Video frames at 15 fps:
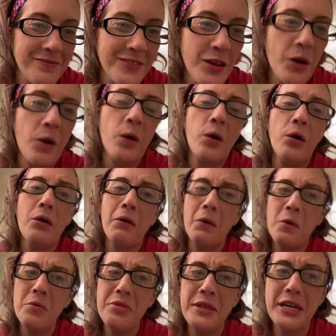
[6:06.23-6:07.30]

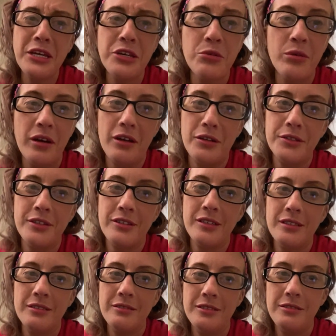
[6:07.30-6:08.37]
Oh, thank you,
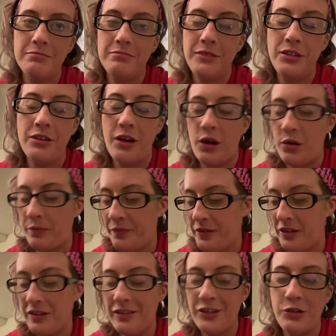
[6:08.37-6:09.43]
Elder. You know,
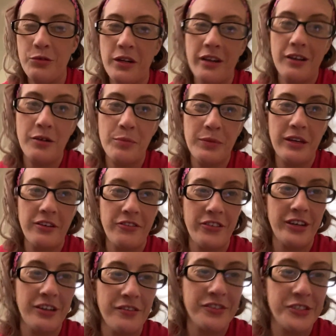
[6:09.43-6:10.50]
you and I are
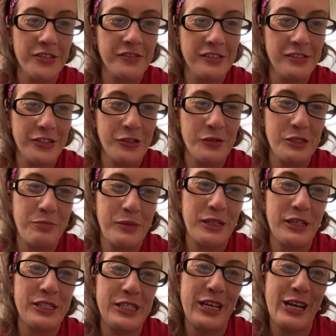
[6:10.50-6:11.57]
BFFs. So is
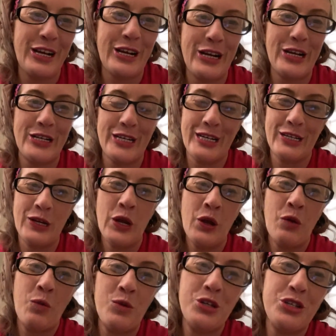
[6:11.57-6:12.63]
being scared, and
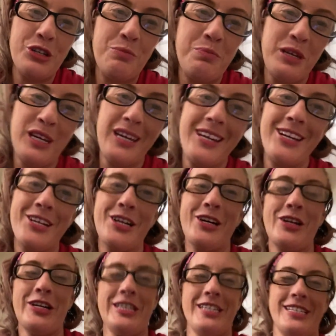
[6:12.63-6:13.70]
we shouldn't be
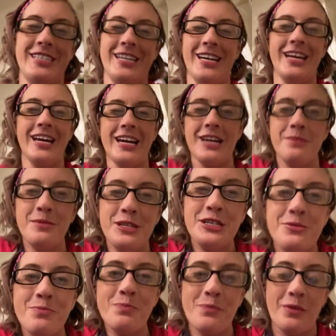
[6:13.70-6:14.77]
here, and I
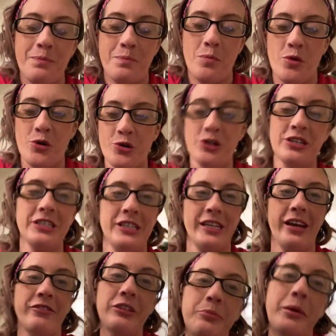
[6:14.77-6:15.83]
miss Mort and
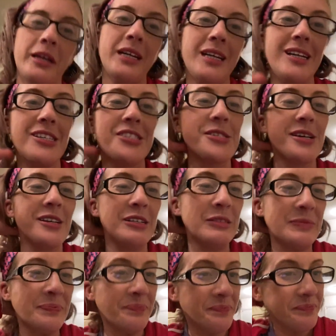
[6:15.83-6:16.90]
everybody, so.